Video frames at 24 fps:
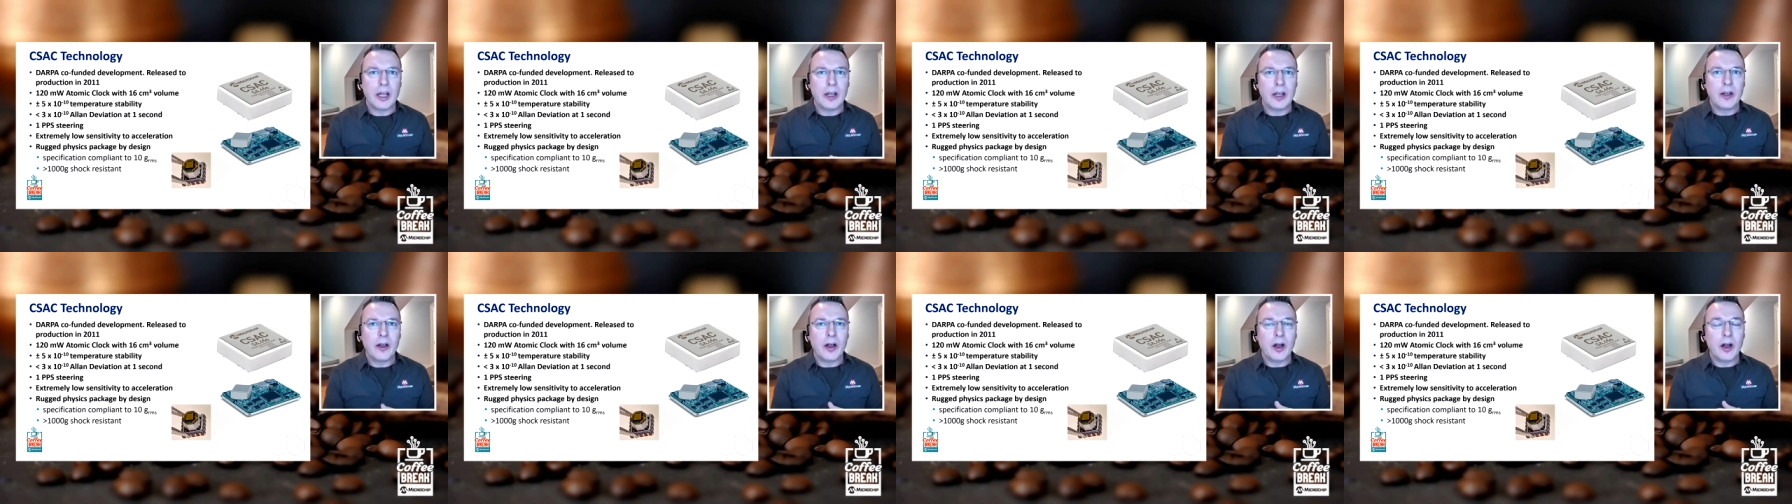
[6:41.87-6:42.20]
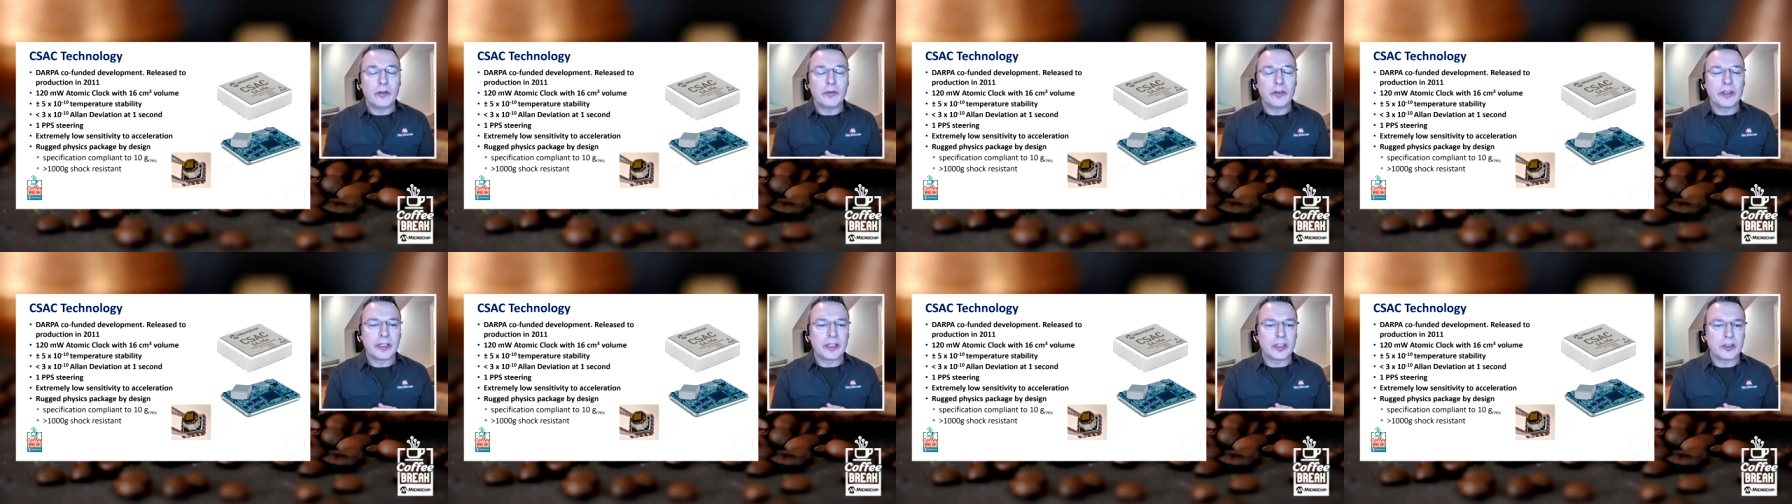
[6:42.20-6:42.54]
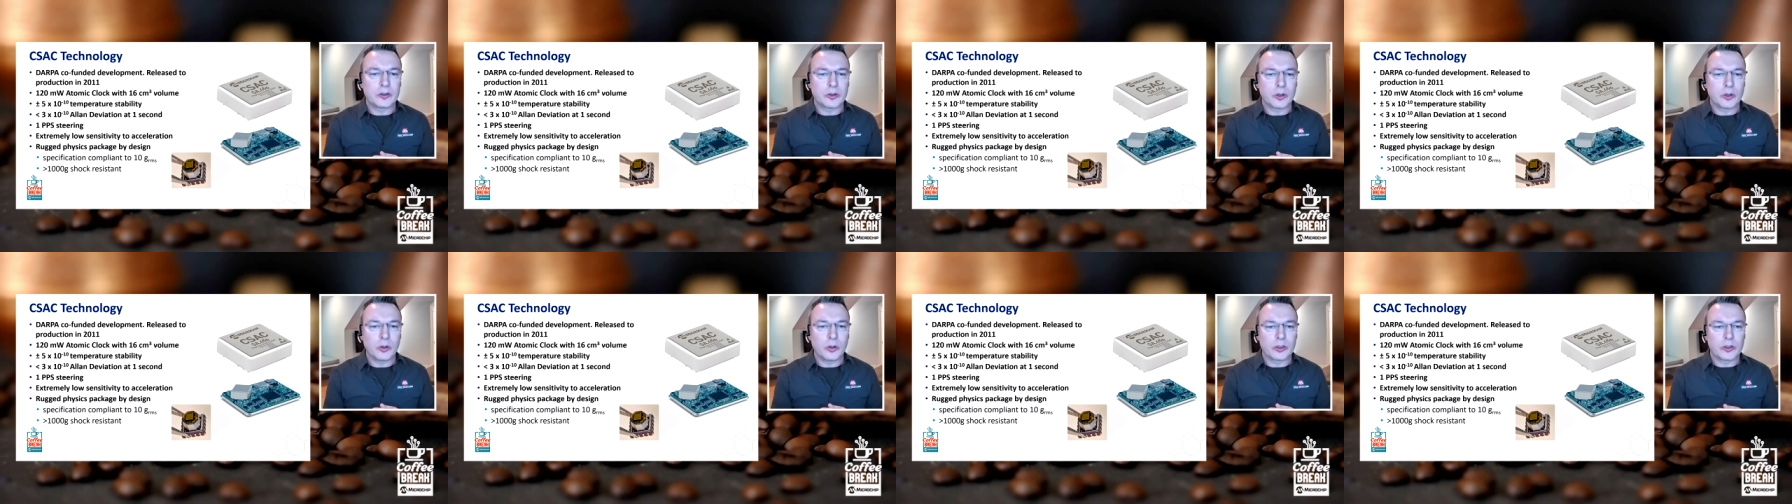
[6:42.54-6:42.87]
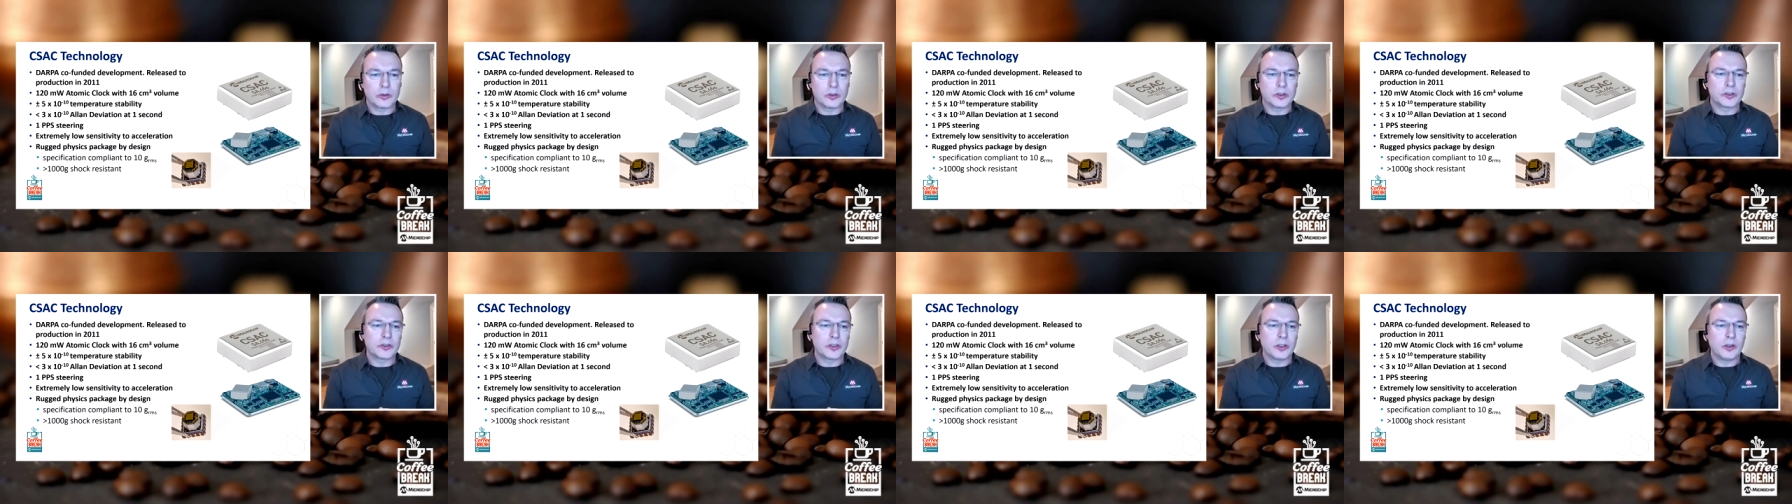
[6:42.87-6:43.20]
oven controlled
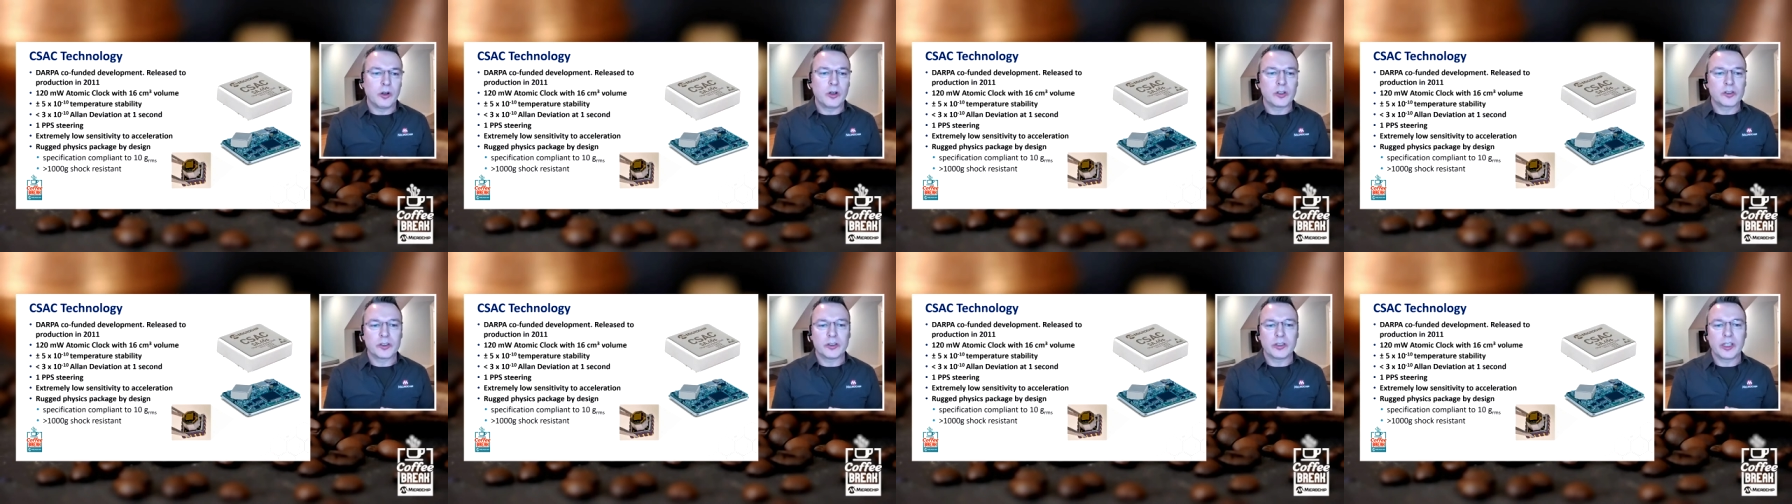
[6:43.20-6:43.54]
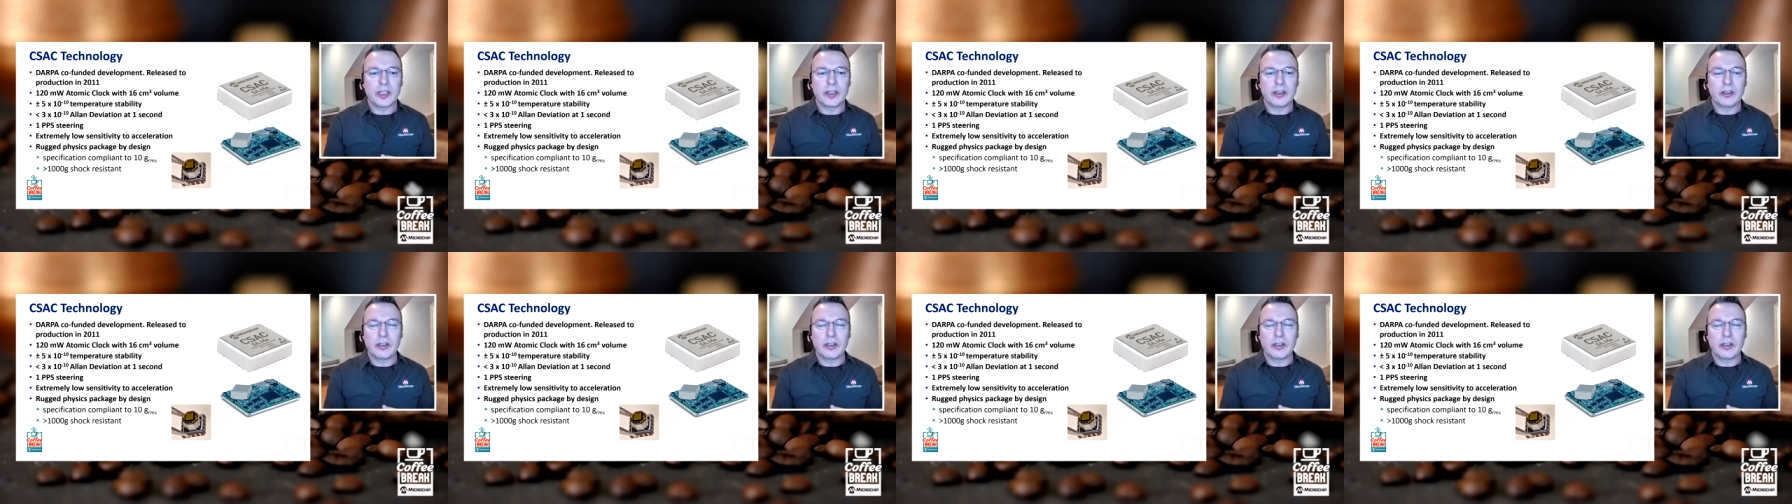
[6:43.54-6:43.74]
crystal oscillator.